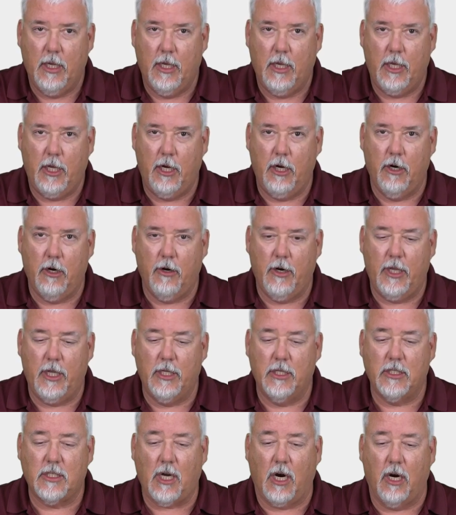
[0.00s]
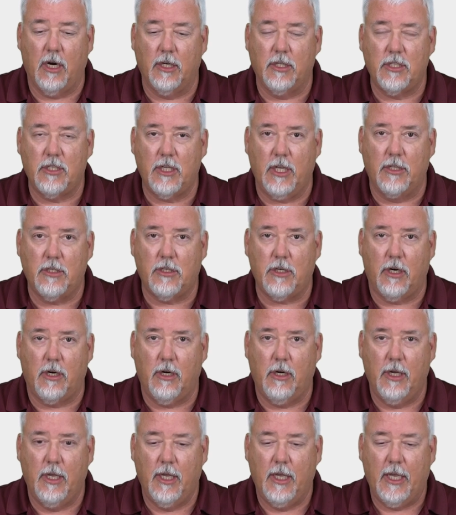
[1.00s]
Here is our
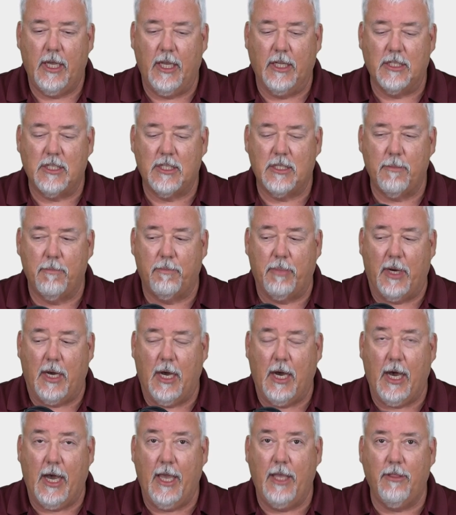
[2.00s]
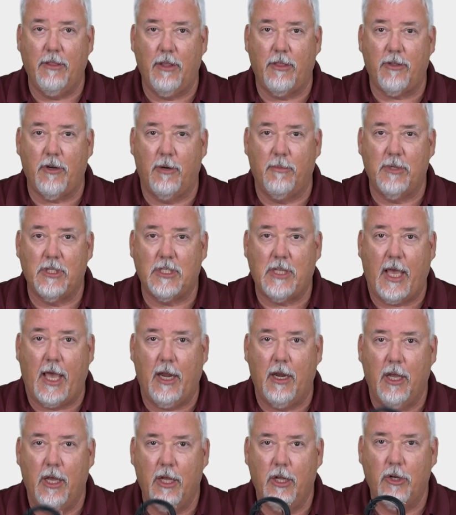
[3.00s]
sensor. It's behind the
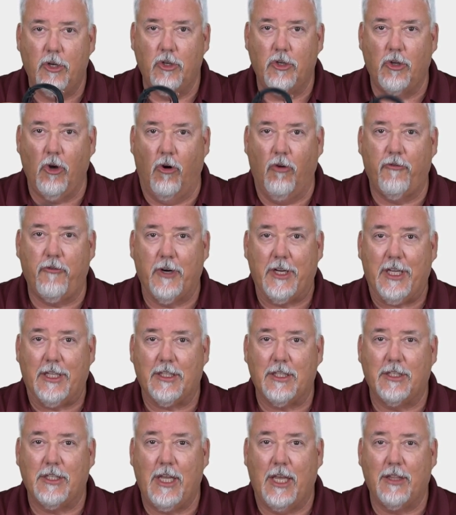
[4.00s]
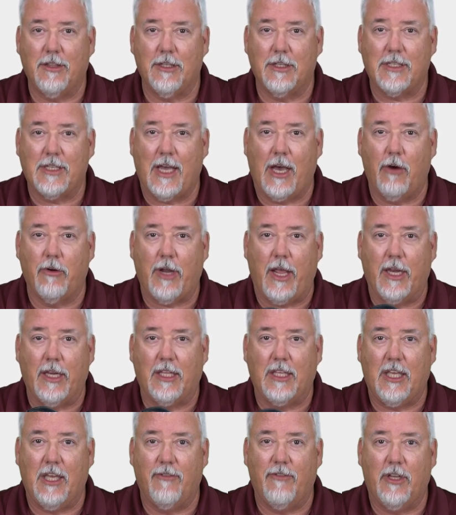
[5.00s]
thermostat. Don't forget to take this out
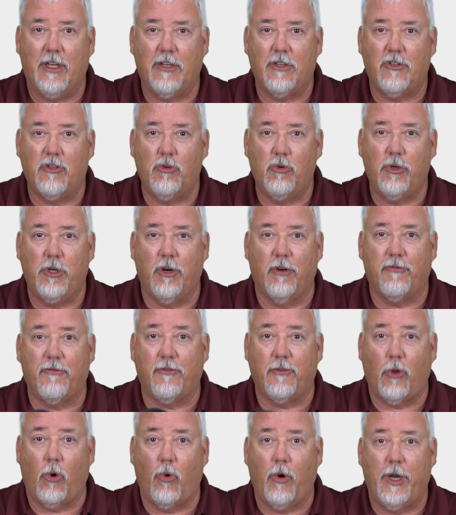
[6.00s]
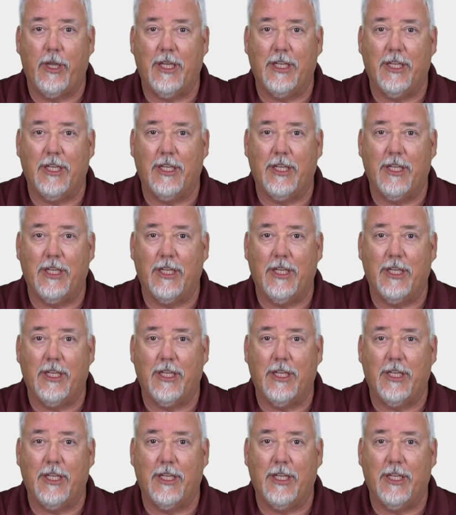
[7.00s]
and give it to your flooring